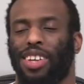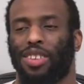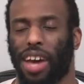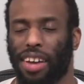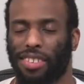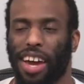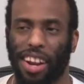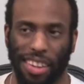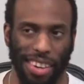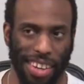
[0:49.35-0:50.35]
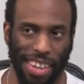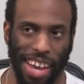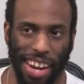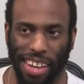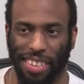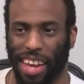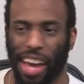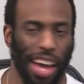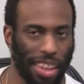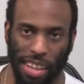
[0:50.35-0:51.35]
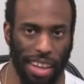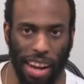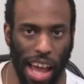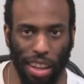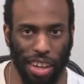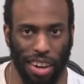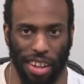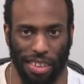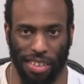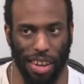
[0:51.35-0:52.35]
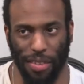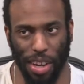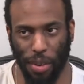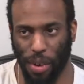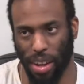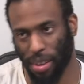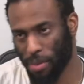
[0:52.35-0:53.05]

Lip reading: So I started looking at it, because I look at all this stuff anyway.